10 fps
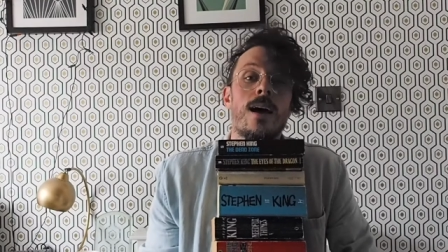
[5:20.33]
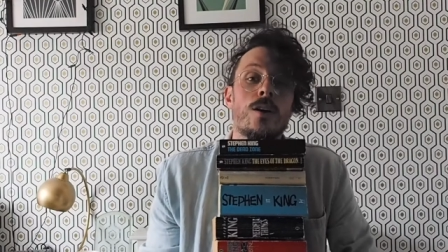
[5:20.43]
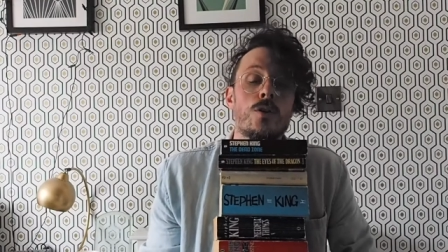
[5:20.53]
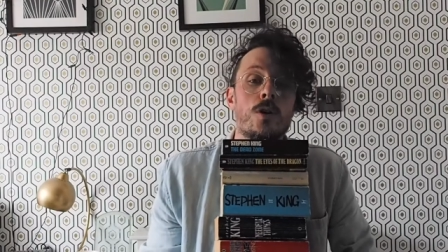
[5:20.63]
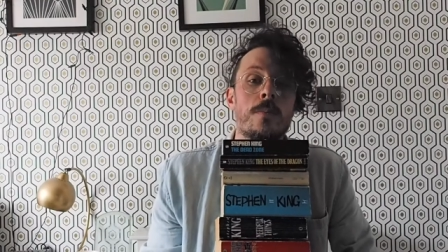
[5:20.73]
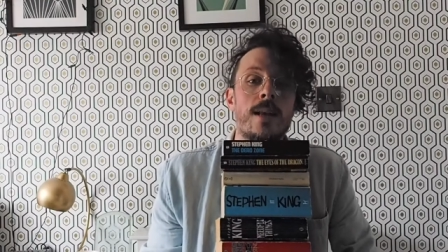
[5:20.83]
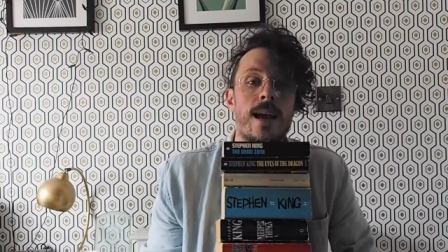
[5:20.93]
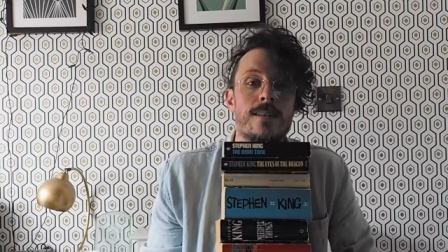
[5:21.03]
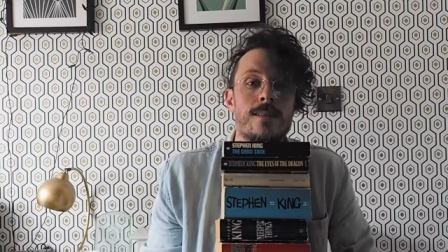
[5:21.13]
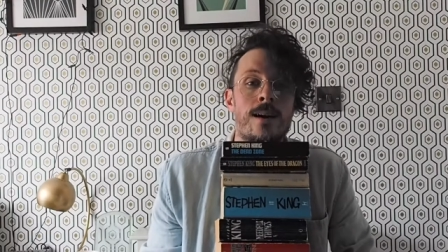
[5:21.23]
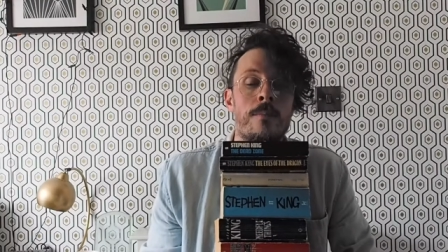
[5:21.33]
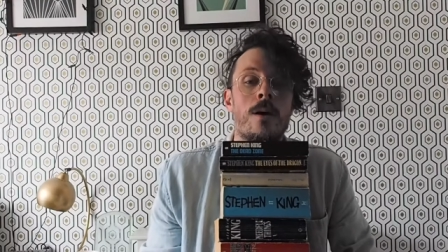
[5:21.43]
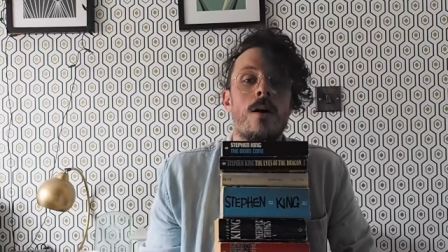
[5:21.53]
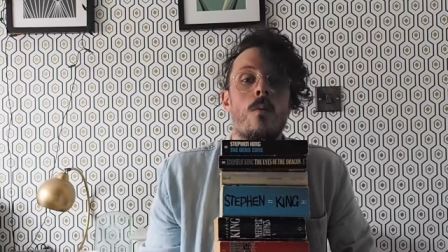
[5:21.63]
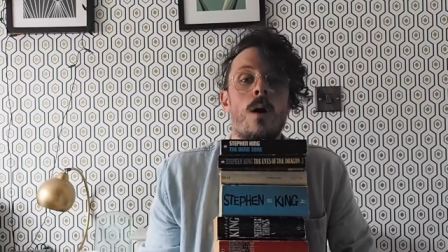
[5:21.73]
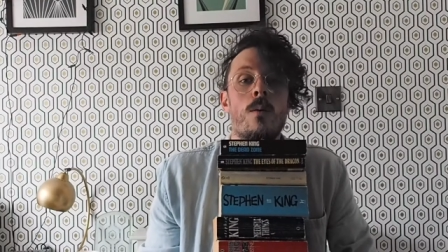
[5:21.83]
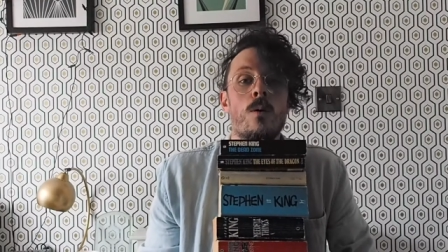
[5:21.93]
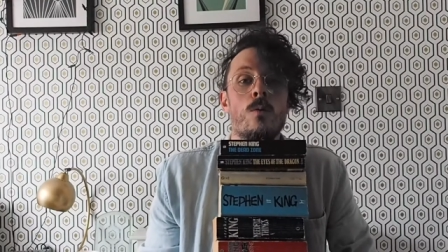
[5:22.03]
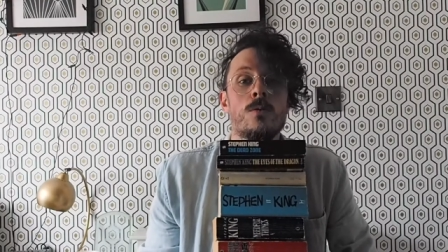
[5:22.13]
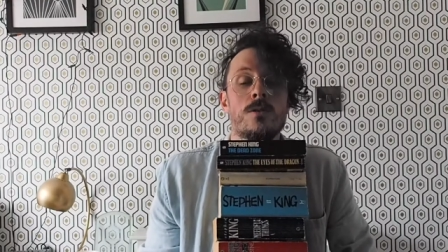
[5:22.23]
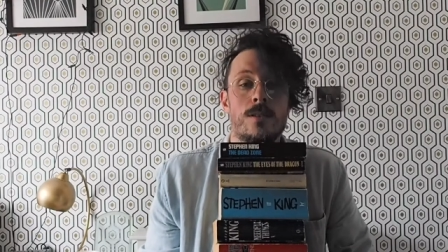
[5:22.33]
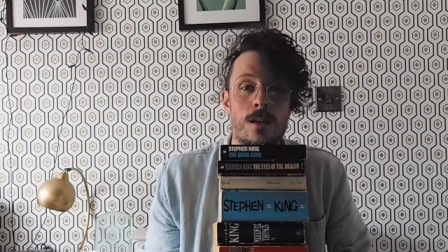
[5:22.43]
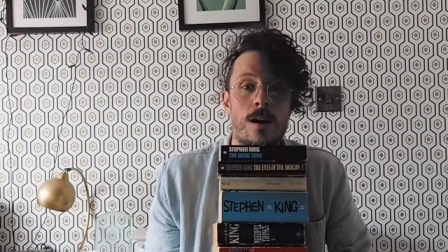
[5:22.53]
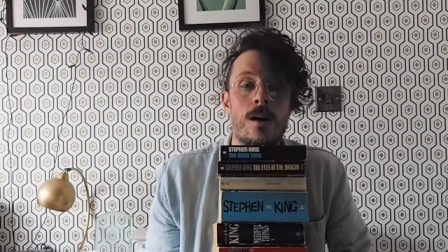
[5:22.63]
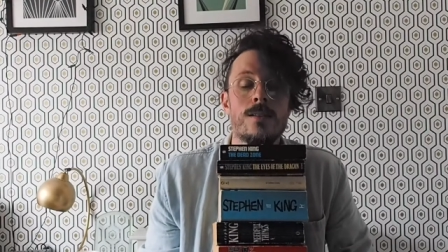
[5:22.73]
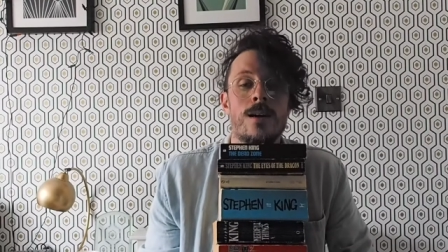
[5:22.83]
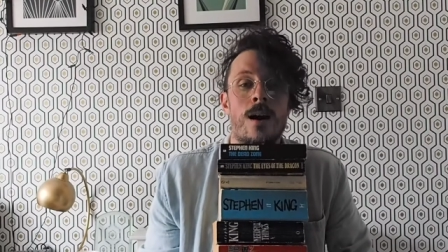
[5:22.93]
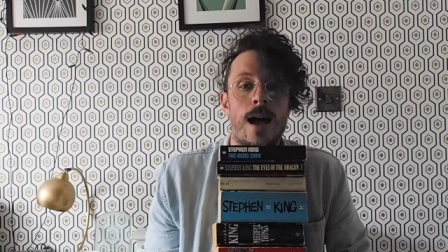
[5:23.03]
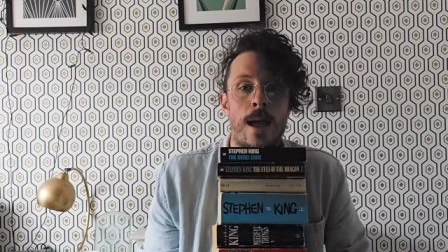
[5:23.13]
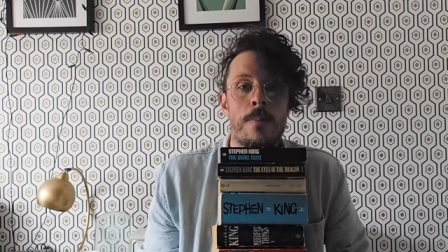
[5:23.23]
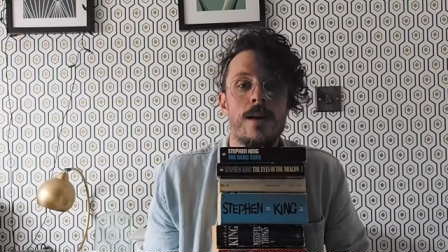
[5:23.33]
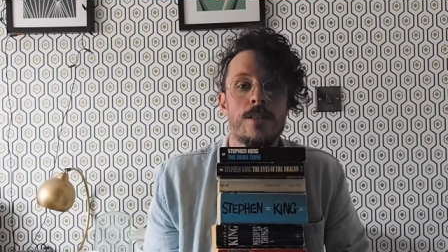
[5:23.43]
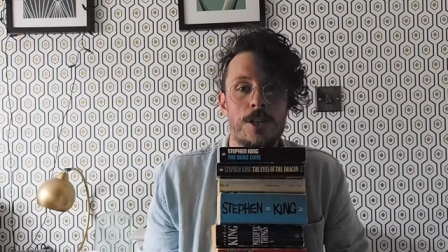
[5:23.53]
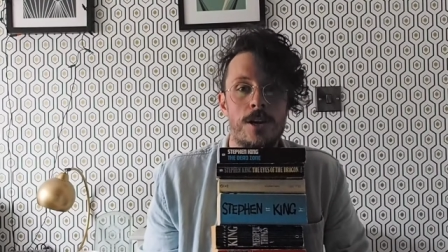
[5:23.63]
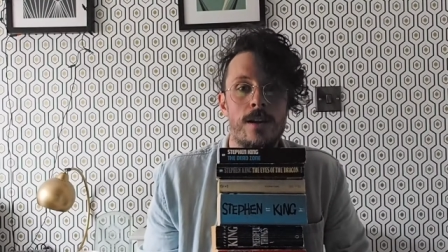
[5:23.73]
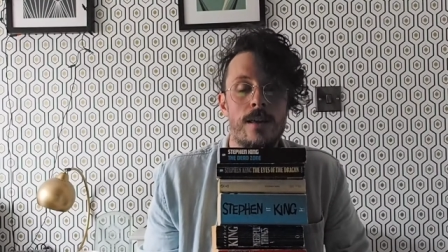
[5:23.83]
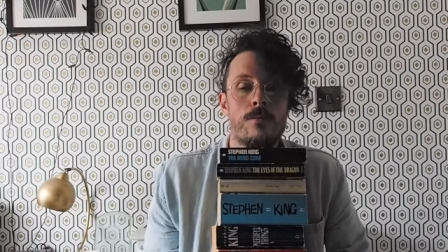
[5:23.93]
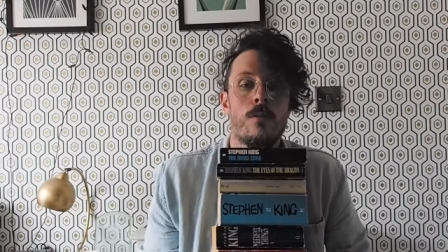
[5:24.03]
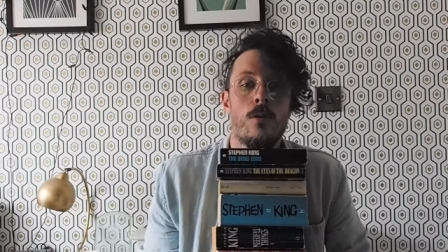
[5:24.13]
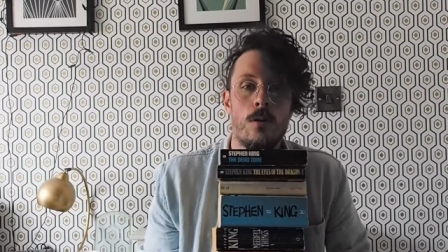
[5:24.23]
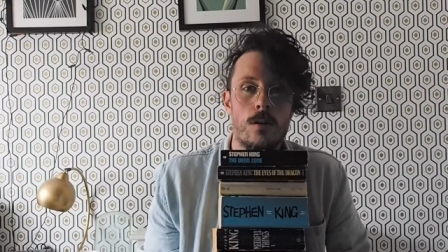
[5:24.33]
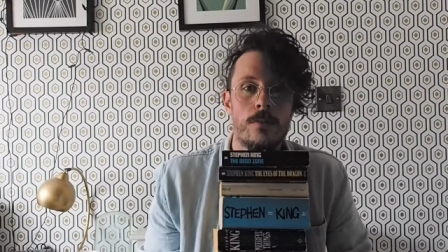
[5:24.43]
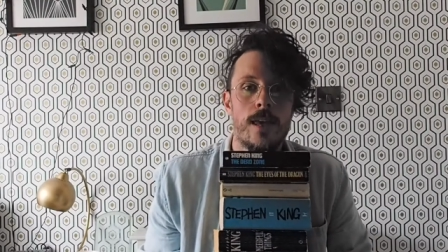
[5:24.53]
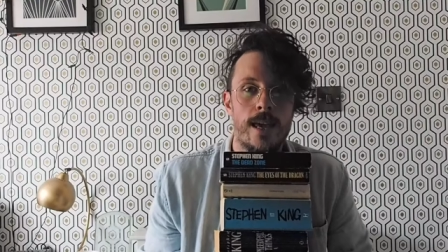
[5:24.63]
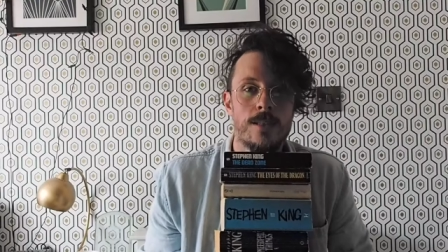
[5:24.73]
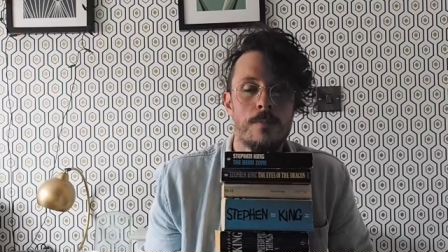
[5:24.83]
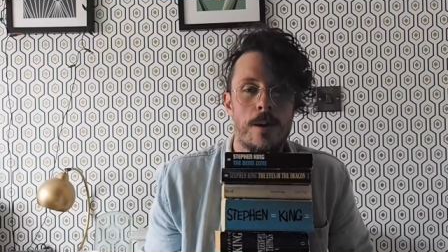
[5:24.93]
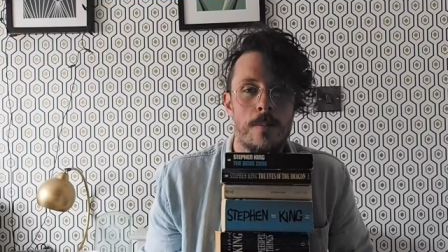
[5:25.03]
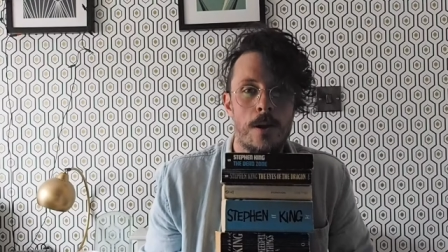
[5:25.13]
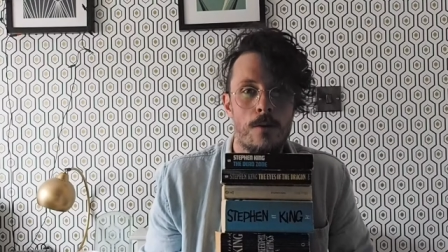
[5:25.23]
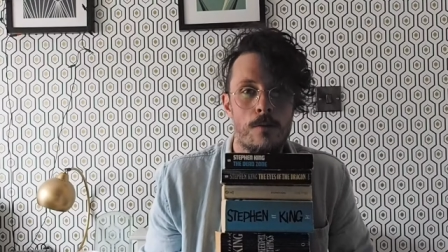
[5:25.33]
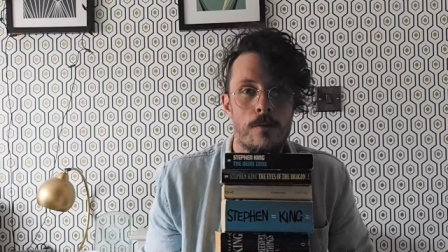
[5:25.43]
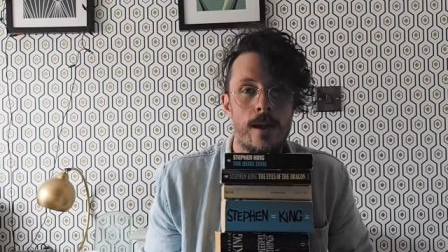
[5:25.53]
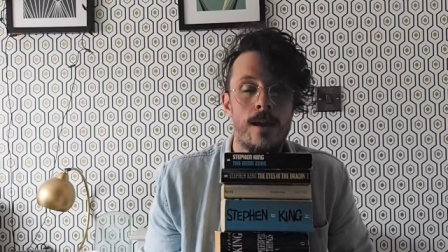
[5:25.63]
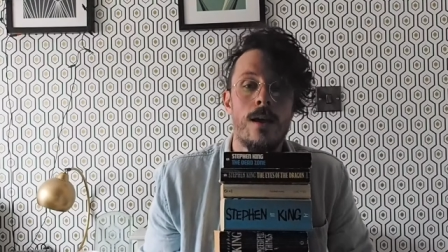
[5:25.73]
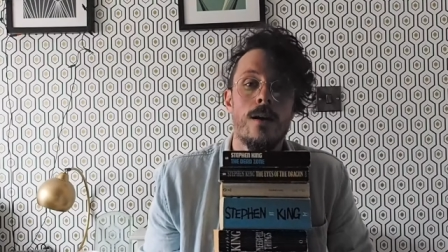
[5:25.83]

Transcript: And join me next time where we will start our epic journey through all of King's bibliography,